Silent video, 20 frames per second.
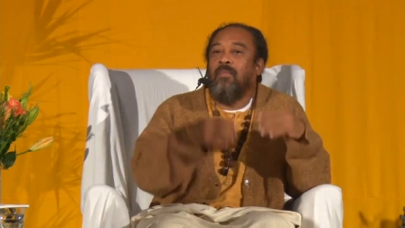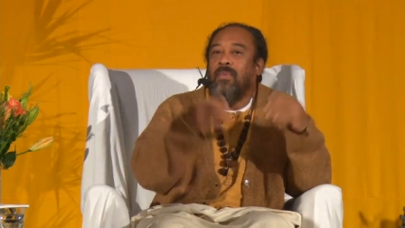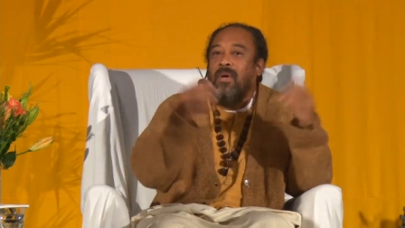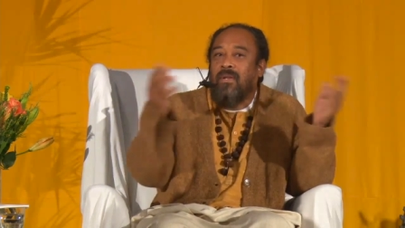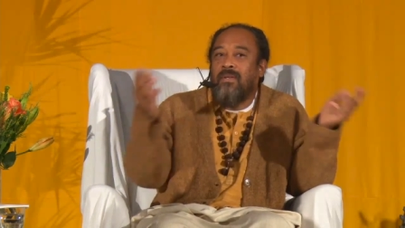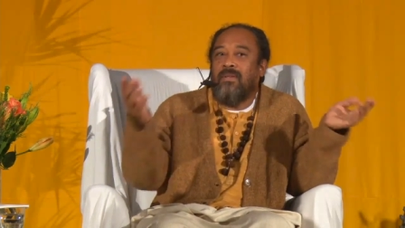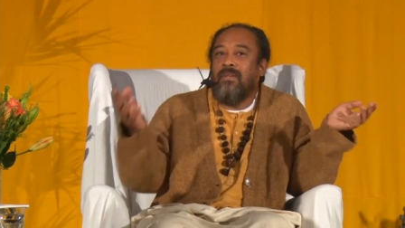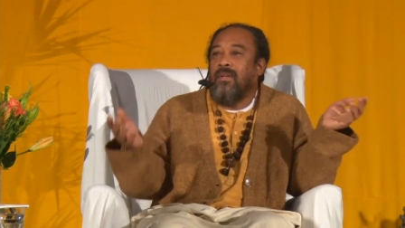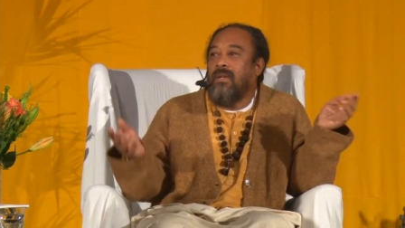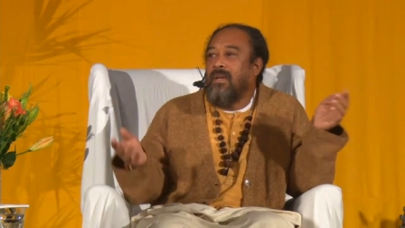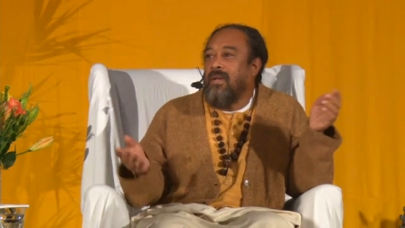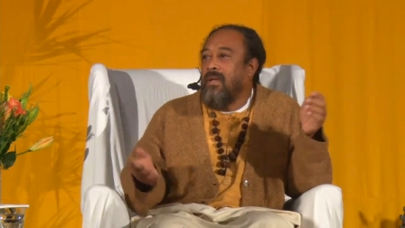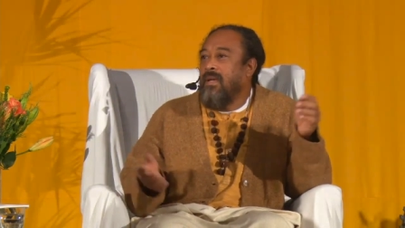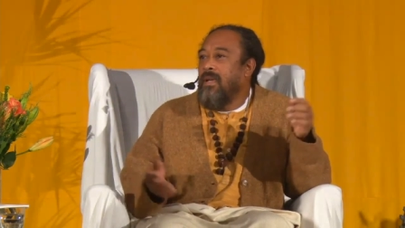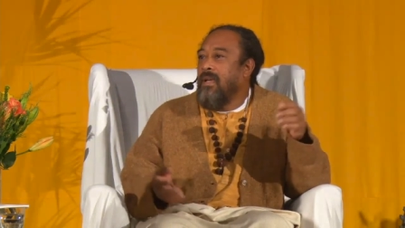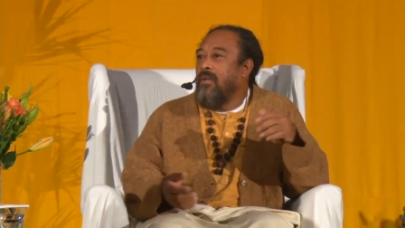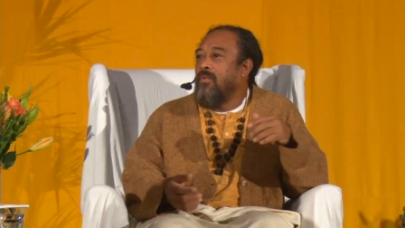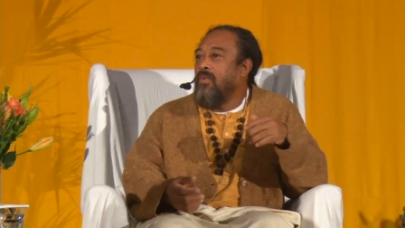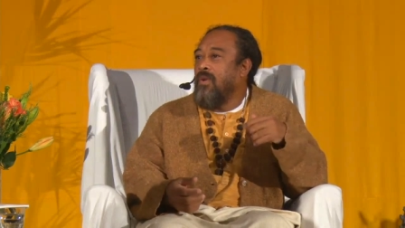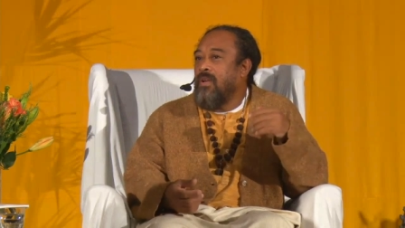But
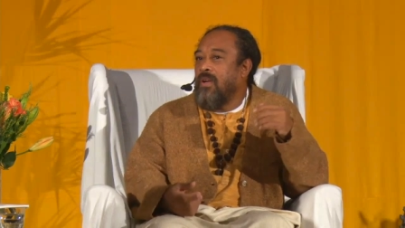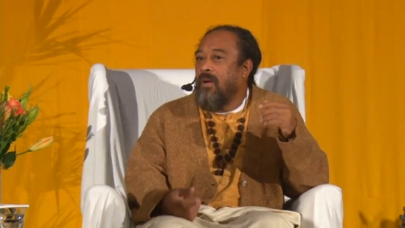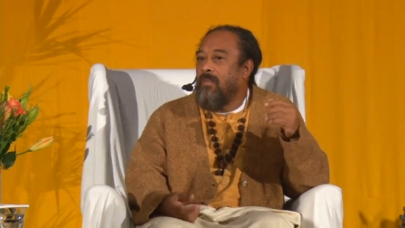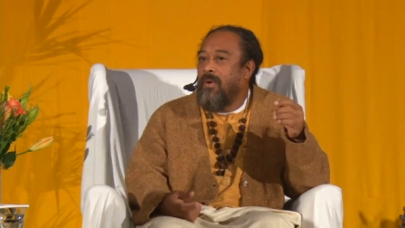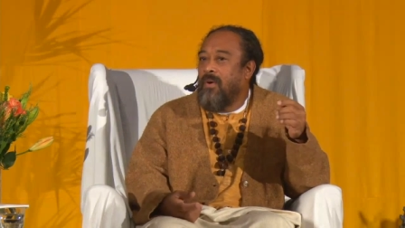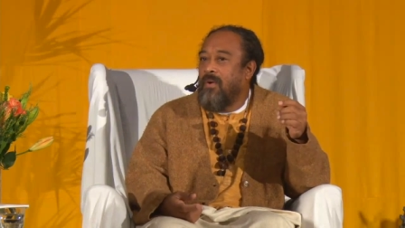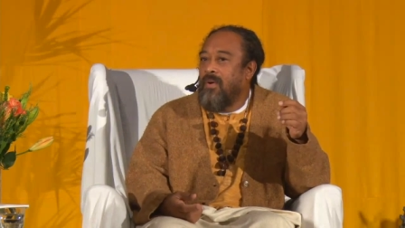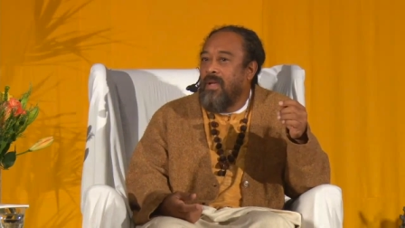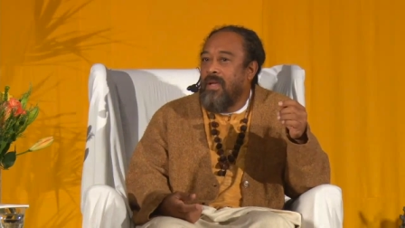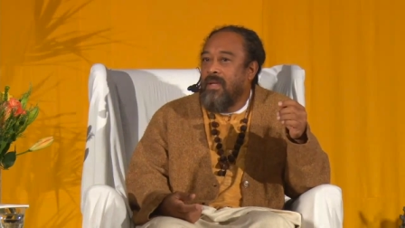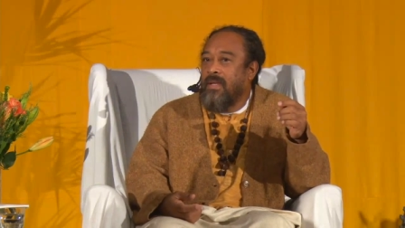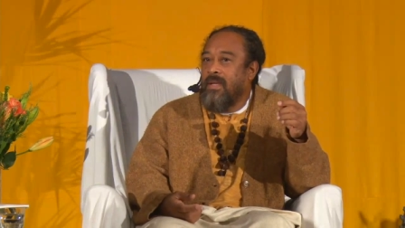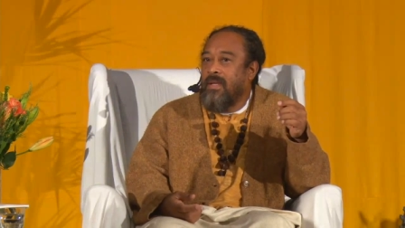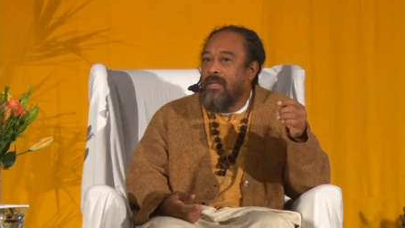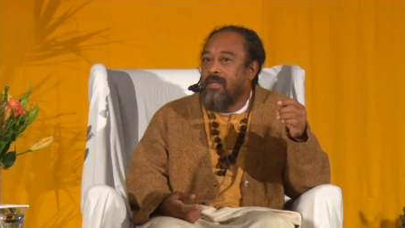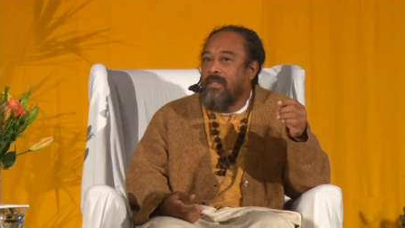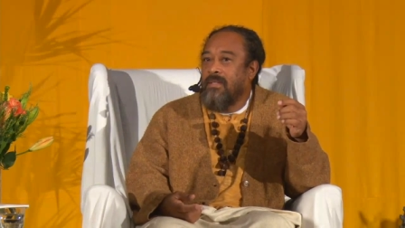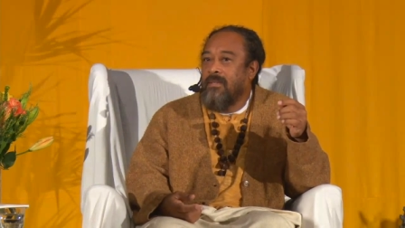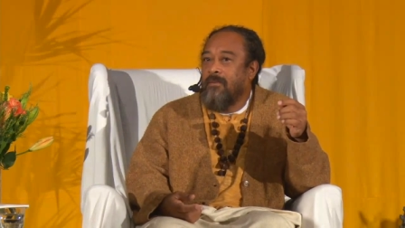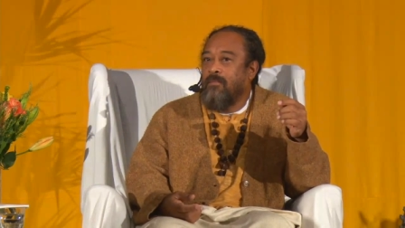it will come out like
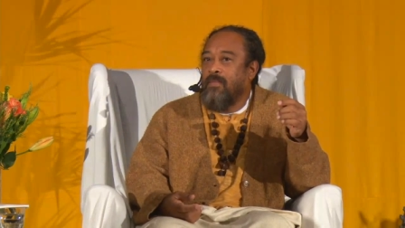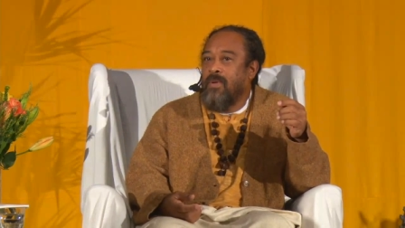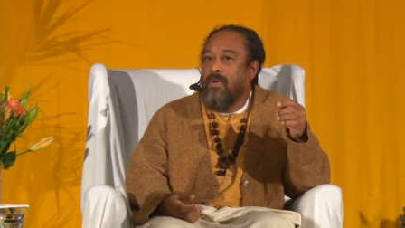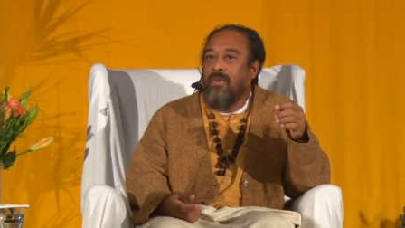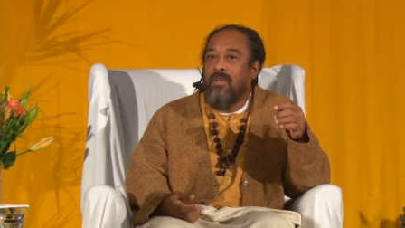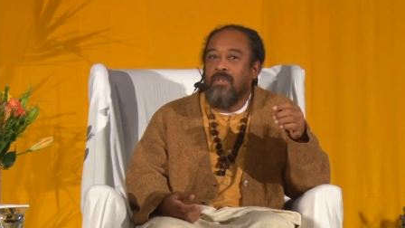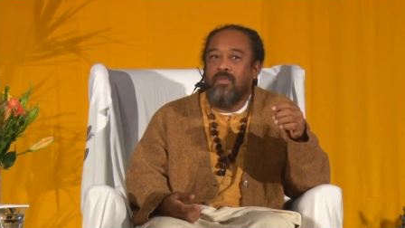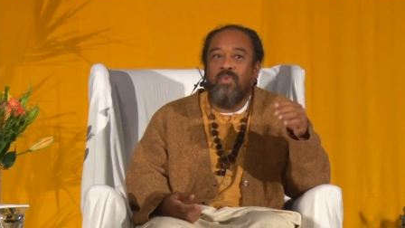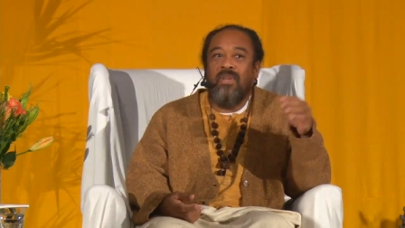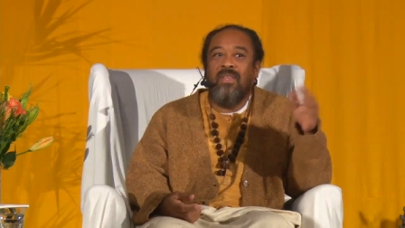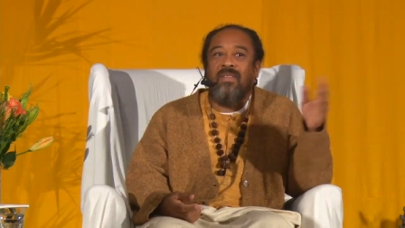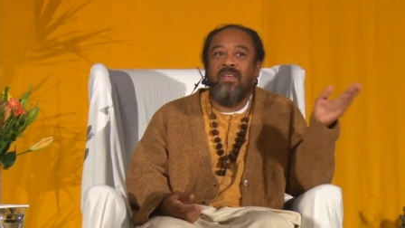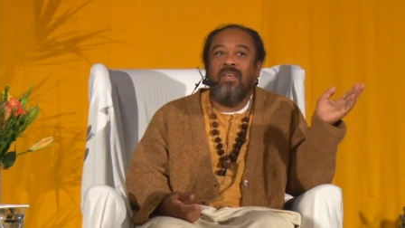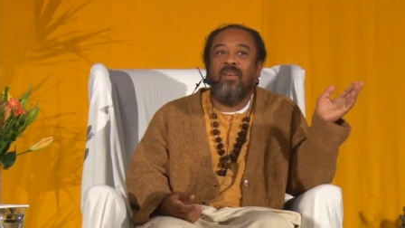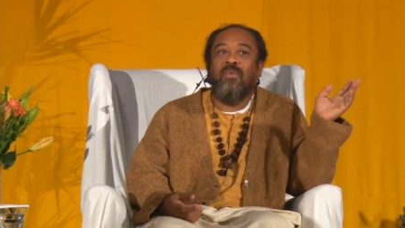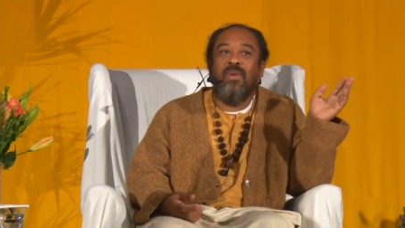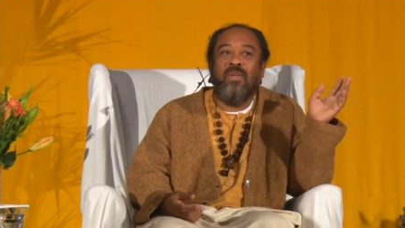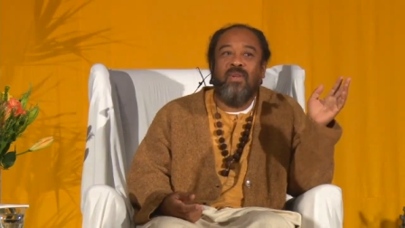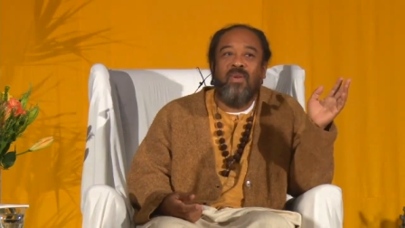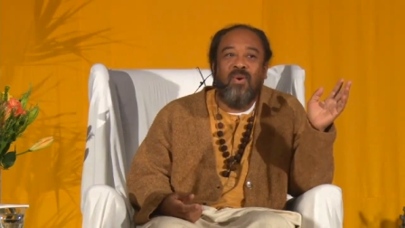that because we
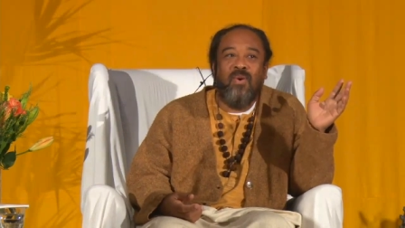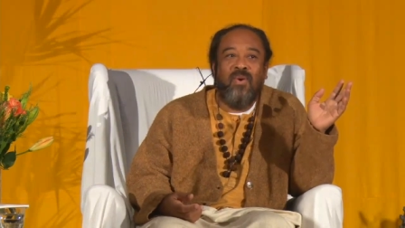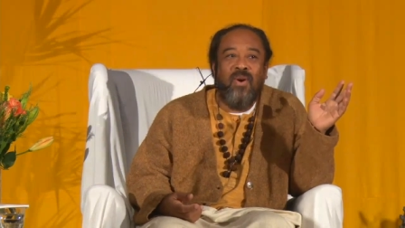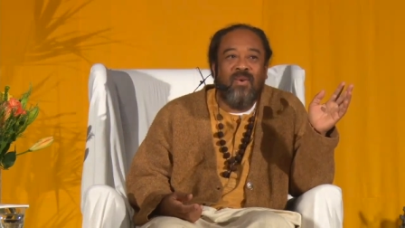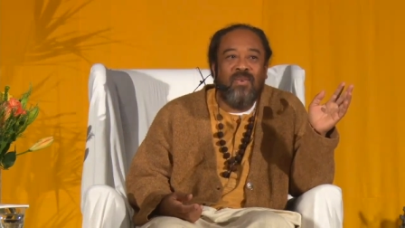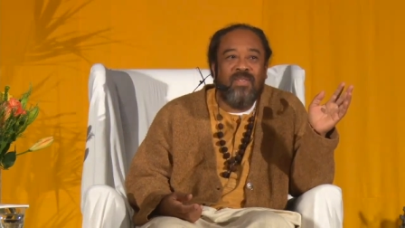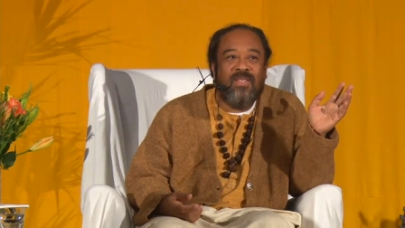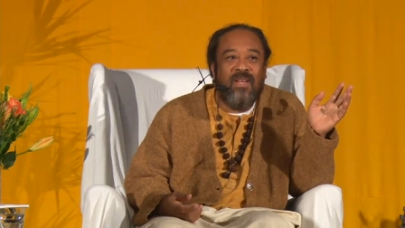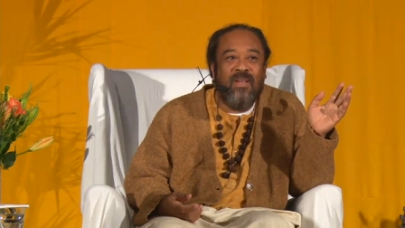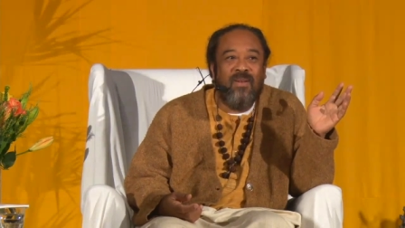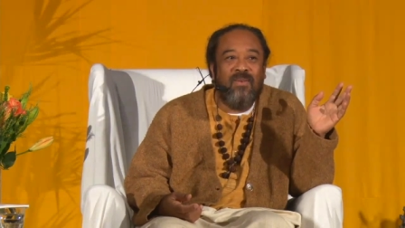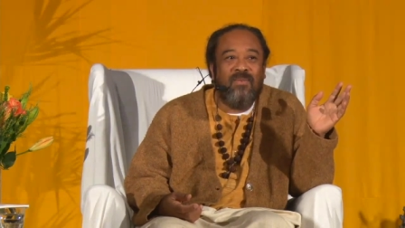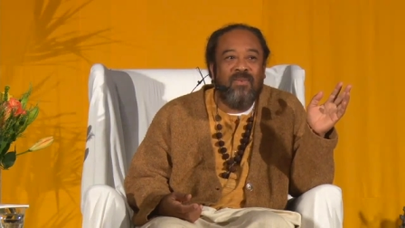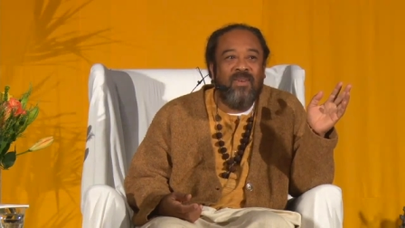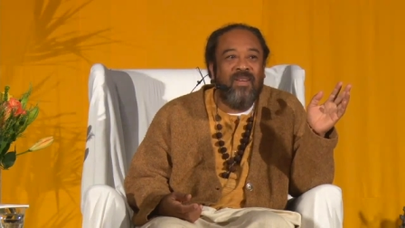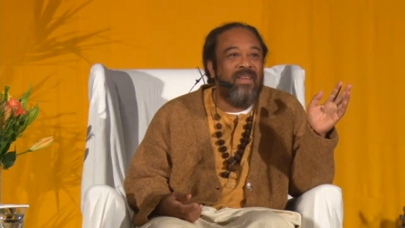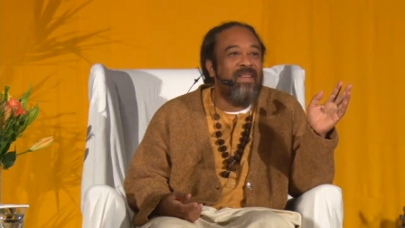think we know ourselves.